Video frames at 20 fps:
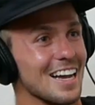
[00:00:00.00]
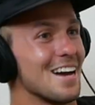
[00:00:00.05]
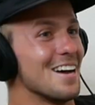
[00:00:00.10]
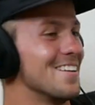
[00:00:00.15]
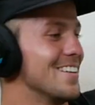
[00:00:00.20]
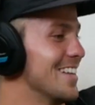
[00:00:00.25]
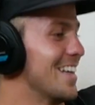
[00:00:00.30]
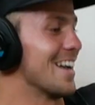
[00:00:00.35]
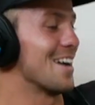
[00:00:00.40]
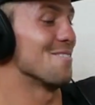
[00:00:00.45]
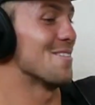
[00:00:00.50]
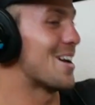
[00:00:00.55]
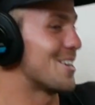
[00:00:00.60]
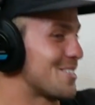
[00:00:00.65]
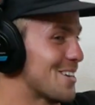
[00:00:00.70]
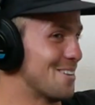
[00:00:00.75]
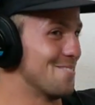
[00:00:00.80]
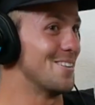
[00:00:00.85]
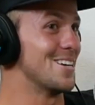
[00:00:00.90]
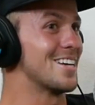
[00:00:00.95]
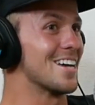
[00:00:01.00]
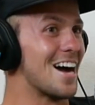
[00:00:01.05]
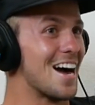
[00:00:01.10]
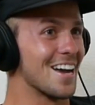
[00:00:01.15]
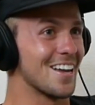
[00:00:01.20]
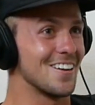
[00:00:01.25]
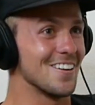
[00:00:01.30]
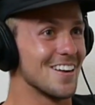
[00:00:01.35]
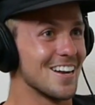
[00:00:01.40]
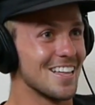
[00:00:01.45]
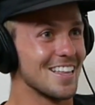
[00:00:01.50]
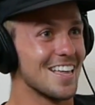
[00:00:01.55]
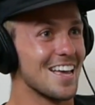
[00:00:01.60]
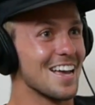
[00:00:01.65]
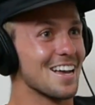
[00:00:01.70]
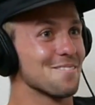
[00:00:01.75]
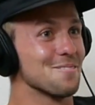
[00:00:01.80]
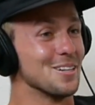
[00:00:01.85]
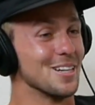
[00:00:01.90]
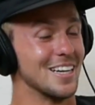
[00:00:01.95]
I, like I'm not trying to be cocky or
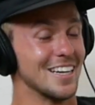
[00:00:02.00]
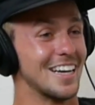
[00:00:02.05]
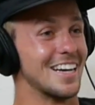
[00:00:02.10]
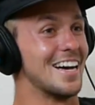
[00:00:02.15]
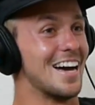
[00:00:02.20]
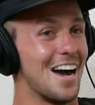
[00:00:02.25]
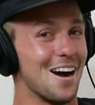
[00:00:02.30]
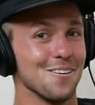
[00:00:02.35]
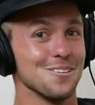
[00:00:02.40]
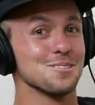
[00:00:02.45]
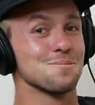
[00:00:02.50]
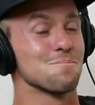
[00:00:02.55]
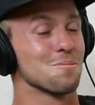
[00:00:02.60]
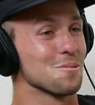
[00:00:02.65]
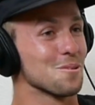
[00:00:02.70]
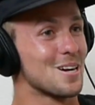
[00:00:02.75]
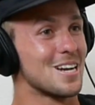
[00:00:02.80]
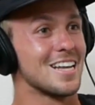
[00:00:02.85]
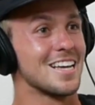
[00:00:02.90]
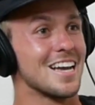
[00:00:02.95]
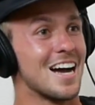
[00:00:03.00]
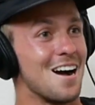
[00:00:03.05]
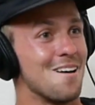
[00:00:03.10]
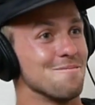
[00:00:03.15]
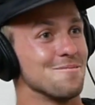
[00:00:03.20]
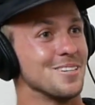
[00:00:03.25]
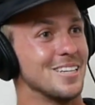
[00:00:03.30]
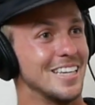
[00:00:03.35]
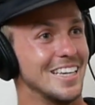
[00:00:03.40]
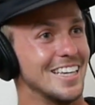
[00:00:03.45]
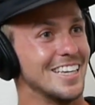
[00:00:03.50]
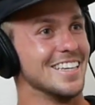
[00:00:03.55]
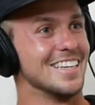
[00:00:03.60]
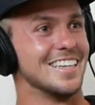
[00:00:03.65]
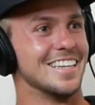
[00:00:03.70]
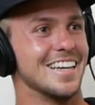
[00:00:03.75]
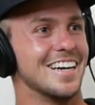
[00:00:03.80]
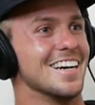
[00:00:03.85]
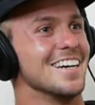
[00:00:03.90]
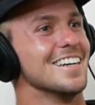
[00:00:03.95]
anything, but like, I was pretty confident,
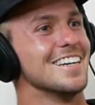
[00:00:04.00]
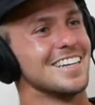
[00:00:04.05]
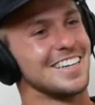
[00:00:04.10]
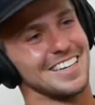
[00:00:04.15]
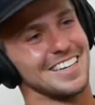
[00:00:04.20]
you know.